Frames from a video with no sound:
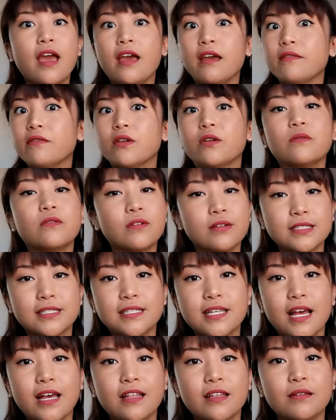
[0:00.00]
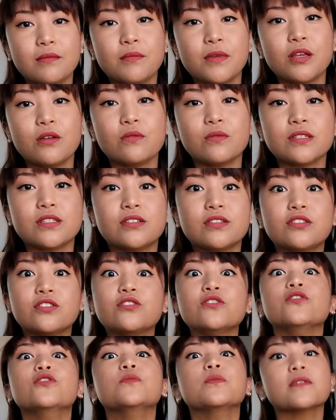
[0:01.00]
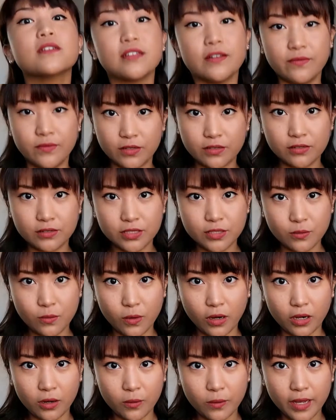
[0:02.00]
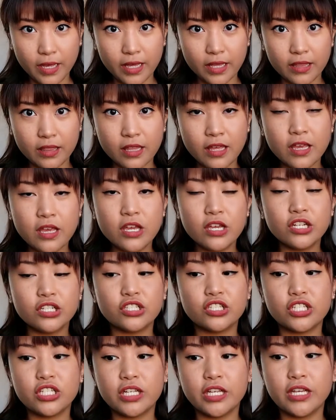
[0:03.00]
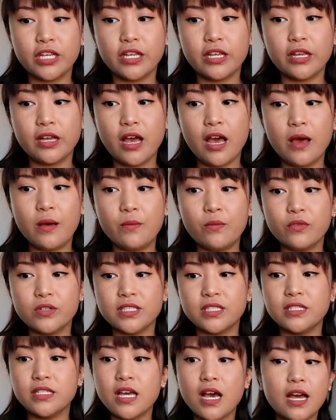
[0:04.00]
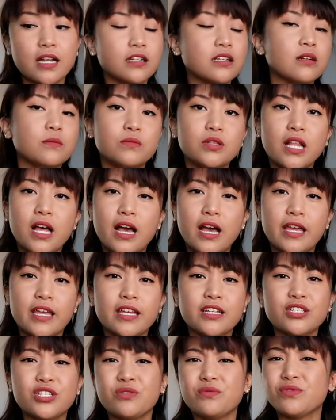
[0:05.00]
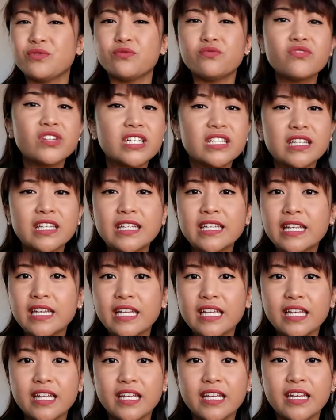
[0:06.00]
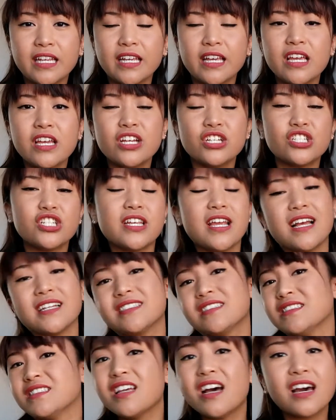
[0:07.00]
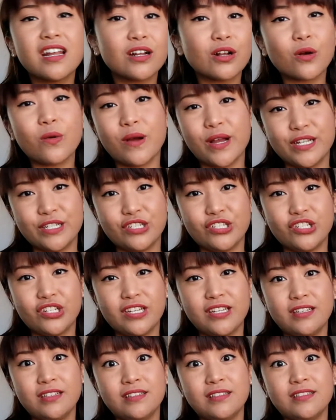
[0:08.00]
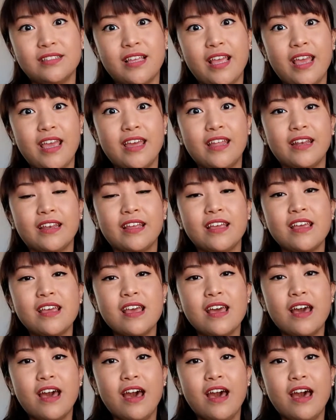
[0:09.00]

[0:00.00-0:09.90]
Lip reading: everyone was telling me was super difficult to work with. She was non-compliant. She was really needy. She asked a ton of questions and